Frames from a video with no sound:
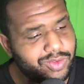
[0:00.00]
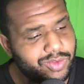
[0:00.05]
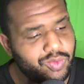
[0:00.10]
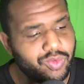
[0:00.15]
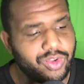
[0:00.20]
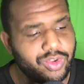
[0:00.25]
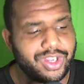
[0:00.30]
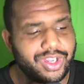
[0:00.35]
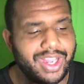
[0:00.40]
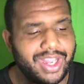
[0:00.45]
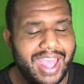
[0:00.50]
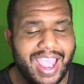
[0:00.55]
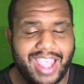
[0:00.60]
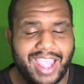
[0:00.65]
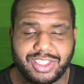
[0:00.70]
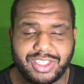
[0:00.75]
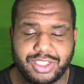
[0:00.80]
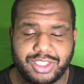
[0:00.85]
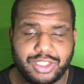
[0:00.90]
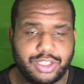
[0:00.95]

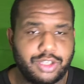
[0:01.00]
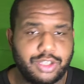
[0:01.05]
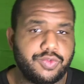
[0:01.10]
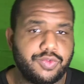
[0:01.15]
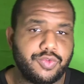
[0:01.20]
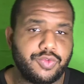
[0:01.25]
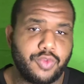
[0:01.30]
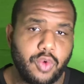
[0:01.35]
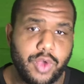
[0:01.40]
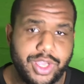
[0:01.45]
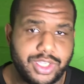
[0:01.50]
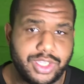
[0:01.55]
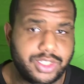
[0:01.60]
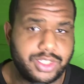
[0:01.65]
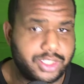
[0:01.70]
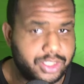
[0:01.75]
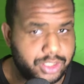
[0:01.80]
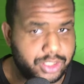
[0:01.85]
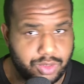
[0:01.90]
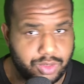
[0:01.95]
relaxing
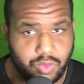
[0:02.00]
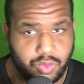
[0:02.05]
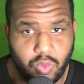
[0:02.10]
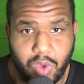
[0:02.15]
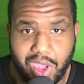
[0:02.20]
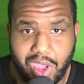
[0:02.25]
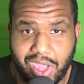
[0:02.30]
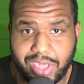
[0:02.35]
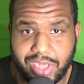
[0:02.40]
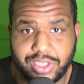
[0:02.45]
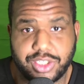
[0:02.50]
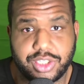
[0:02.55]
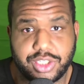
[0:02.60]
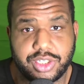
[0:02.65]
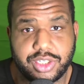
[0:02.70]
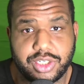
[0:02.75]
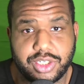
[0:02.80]
voice to watch